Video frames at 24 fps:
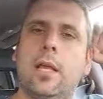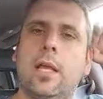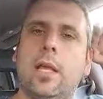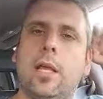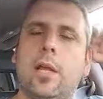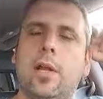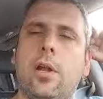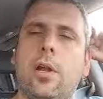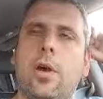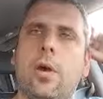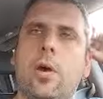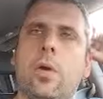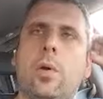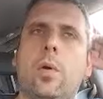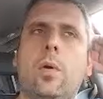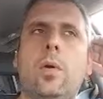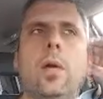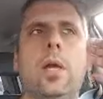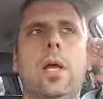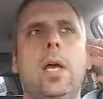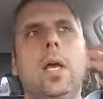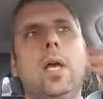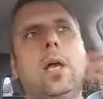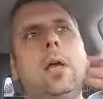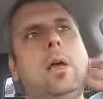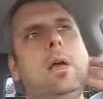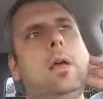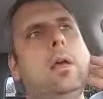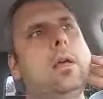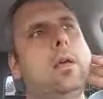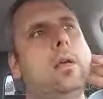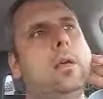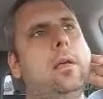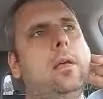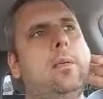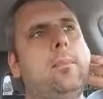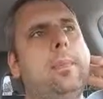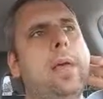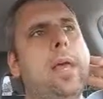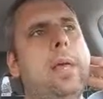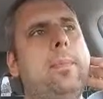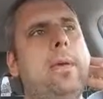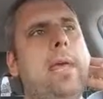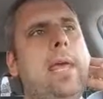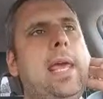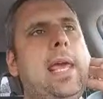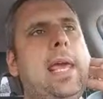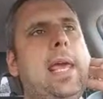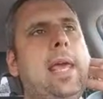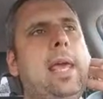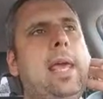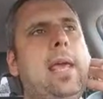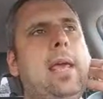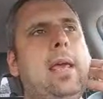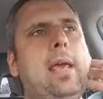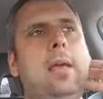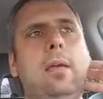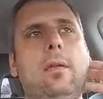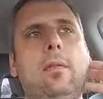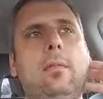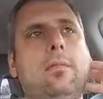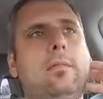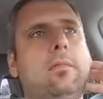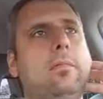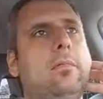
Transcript: You know, maybe He